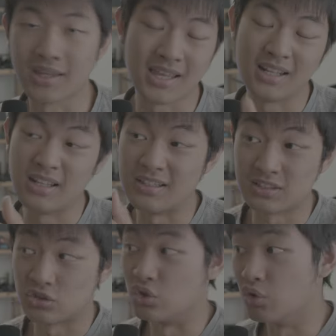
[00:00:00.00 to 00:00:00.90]
and it's
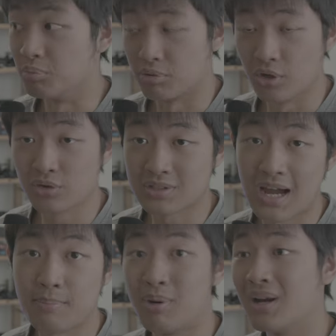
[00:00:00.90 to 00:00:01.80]
still a
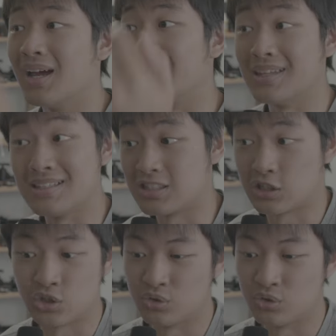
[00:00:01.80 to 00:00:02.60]
prototype but like it's